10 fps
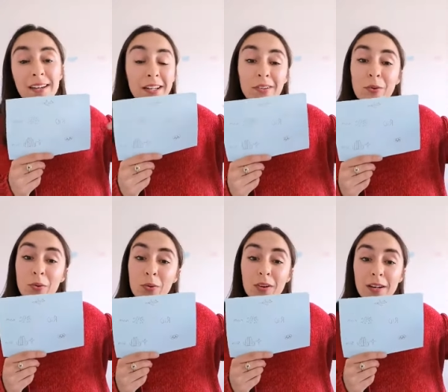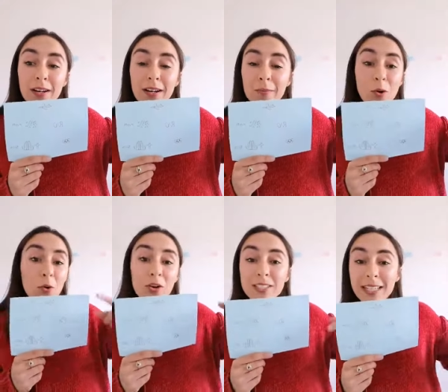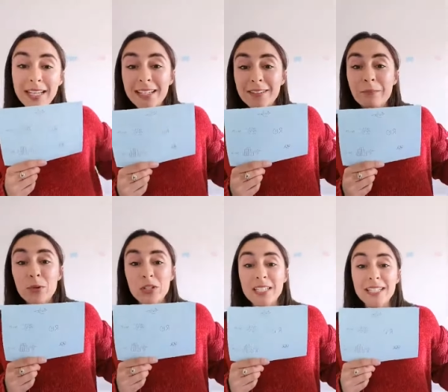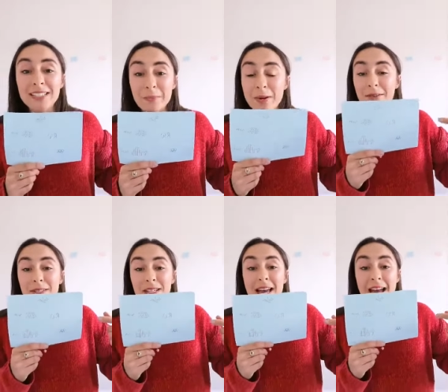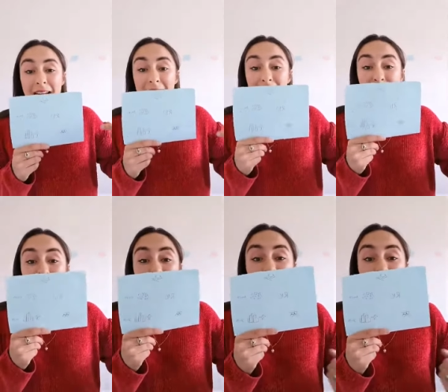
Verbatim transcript: In or, um, O's in Portuguese are pronounced H.